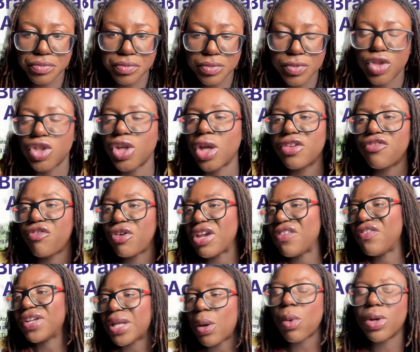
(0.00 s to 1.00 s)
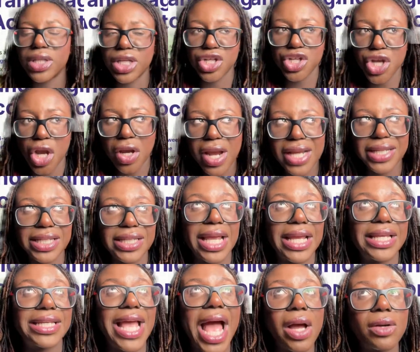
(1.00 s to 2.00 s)
So the three things I want to show you guys today
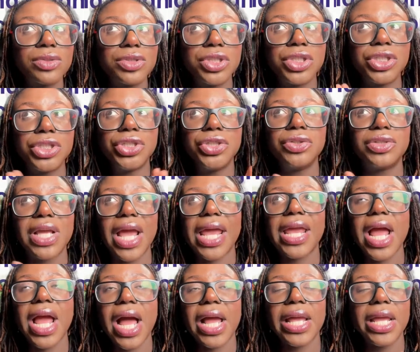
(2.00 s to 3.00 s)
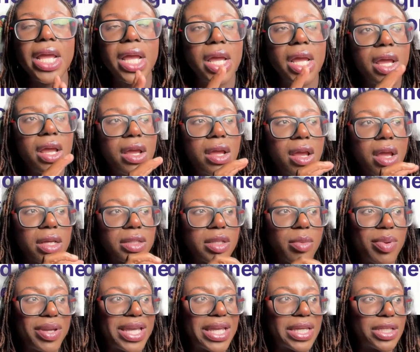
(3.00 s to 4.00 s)
is how to use AI to
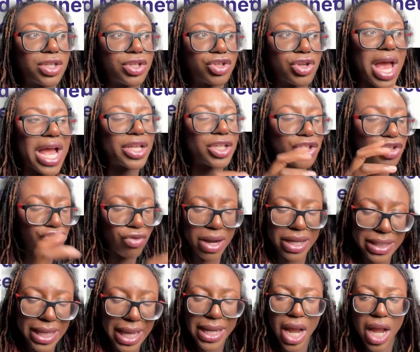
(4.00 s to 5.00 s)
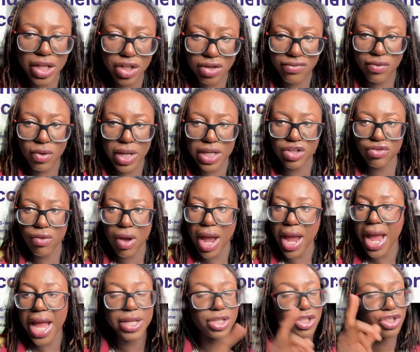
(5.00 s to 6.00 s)
begin to how to train AI in your voice,
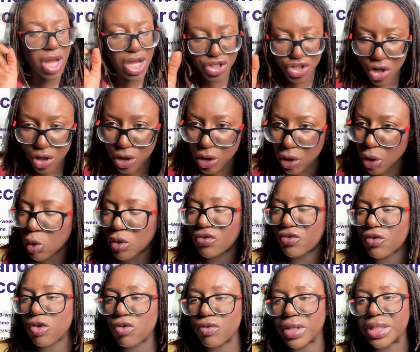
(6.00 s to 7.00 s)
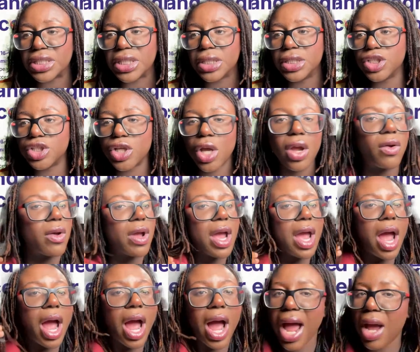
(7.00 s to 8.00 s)
right? I chose Claude for a reason. So
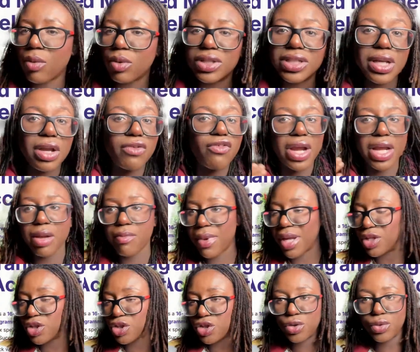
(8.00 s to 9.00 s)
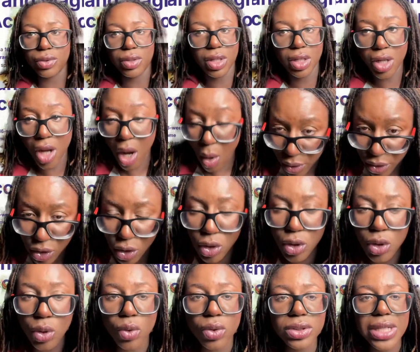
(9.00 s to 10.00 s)
I would recommend you go into
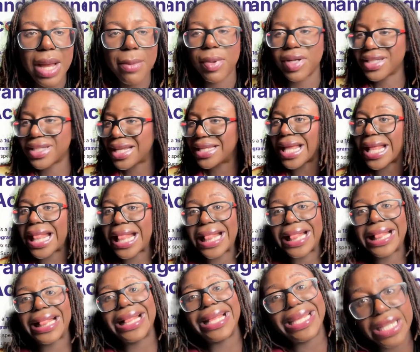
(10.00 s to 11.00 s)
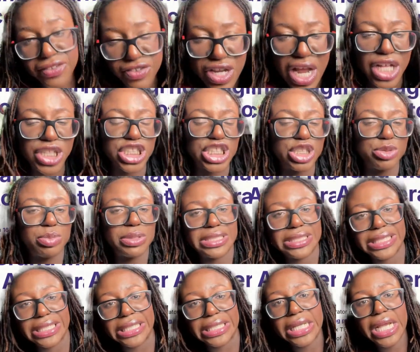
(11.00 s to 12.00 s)
Claude. I'm not saying to leave
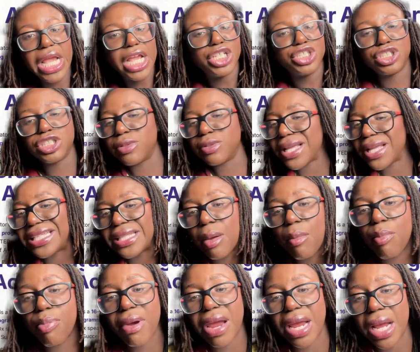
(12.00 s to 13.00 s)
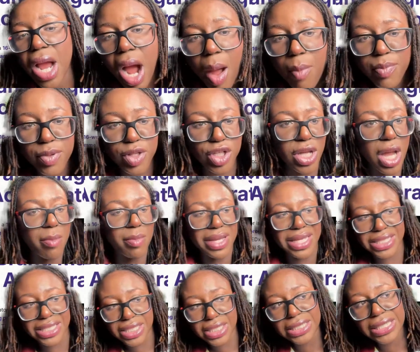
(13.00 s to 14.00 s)
ChatGPT, just about need to break up. You know what I
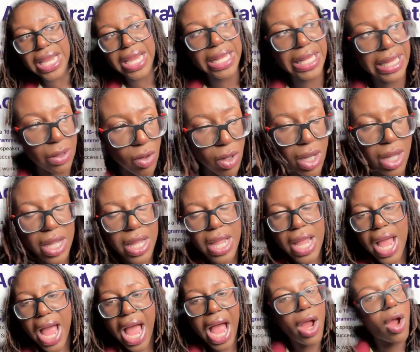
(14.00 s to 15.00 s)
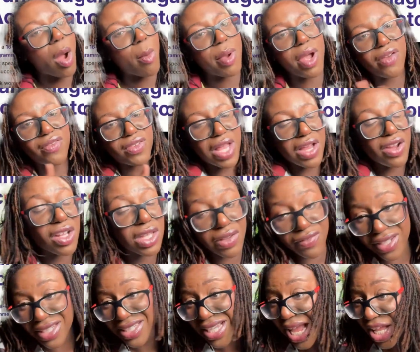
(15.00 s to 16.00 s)
mean? Just say, look, I got
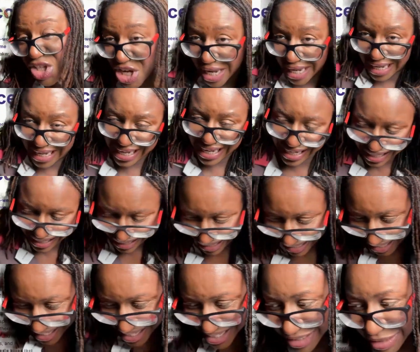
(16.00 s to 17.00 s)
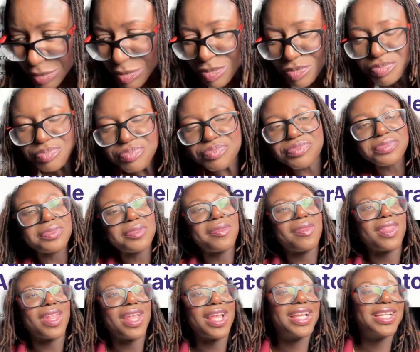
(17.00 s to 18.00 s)
another side chick.
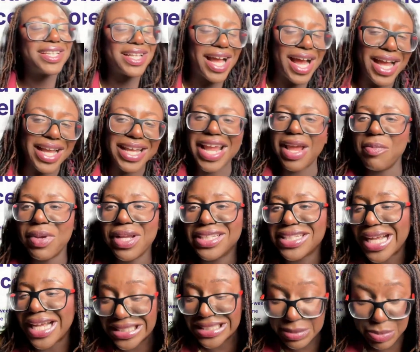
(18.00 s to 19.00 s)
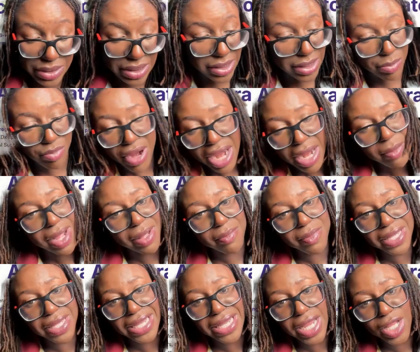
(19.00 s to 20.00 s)
It's like, yeah, me and ChatGPT on the break, man.
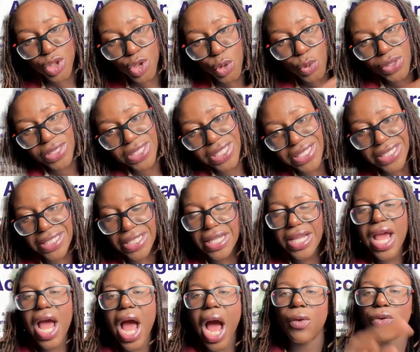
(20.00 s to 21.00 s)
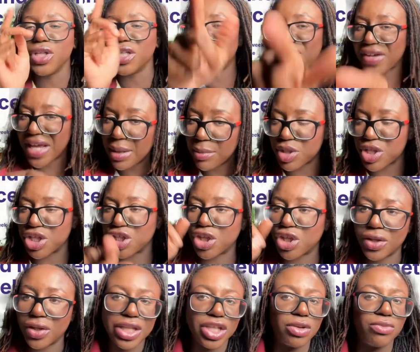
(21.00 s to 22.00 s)
Me deuces. I'll use it for images
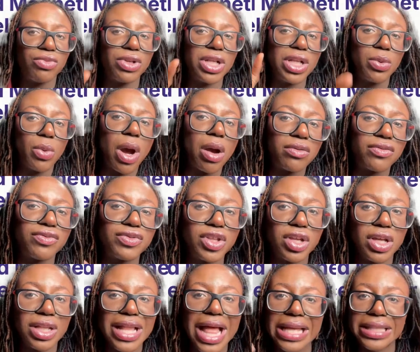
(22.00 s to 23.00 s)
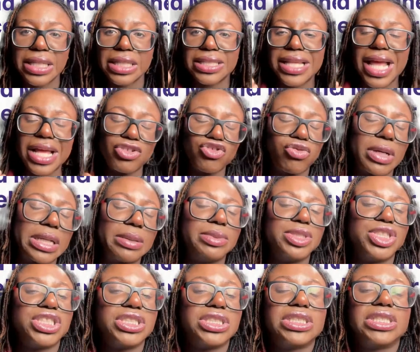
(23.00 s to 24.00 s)
though. They're doing really well with the natural
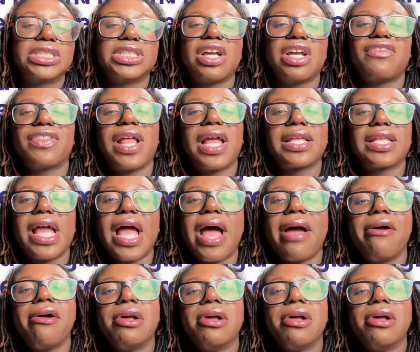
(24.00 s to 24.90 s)
images and stuff like that.